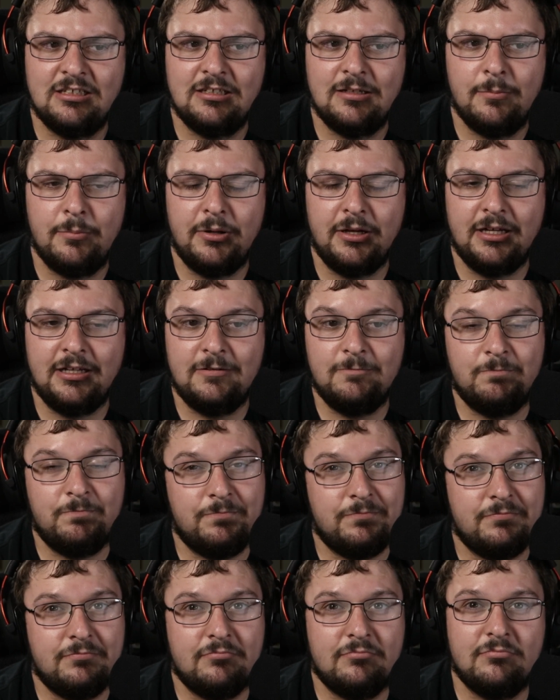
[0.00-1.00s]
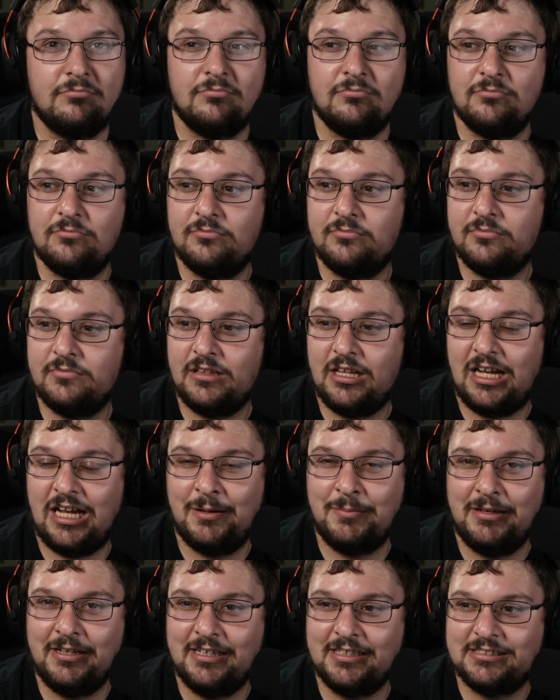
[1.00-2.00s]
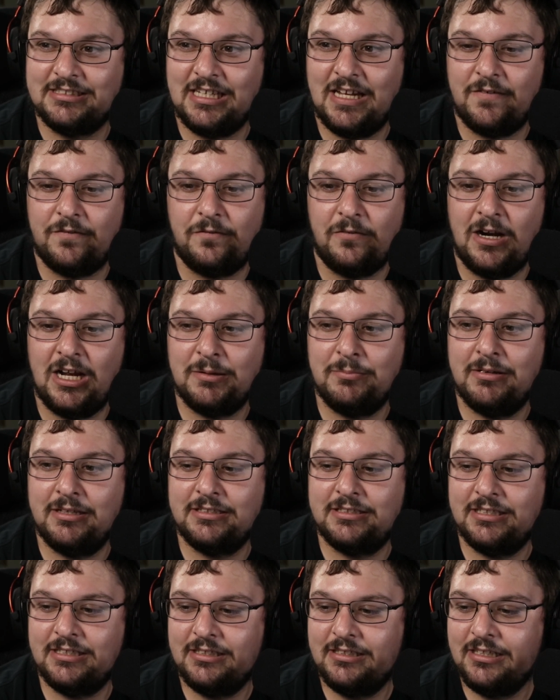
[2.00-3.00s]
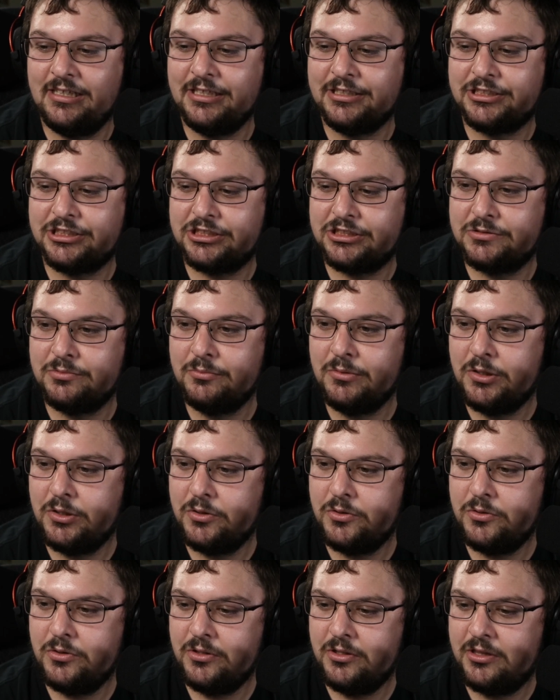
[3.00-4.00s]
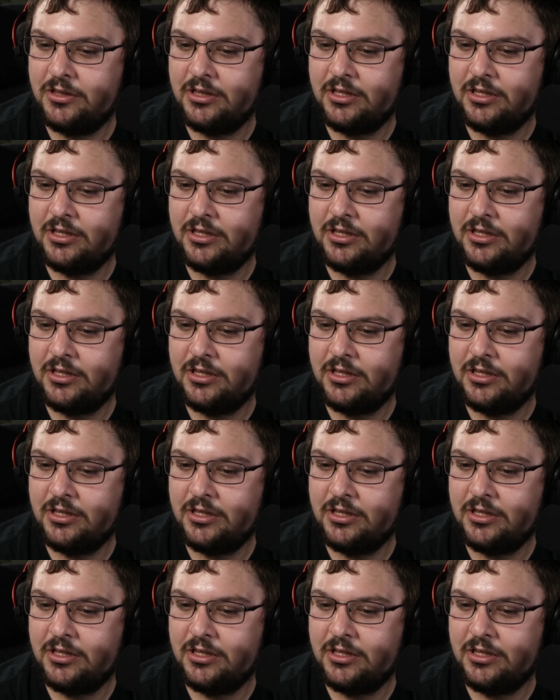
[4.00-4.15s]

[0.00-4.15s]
But, I mean, it's not fragmented. It's smooth.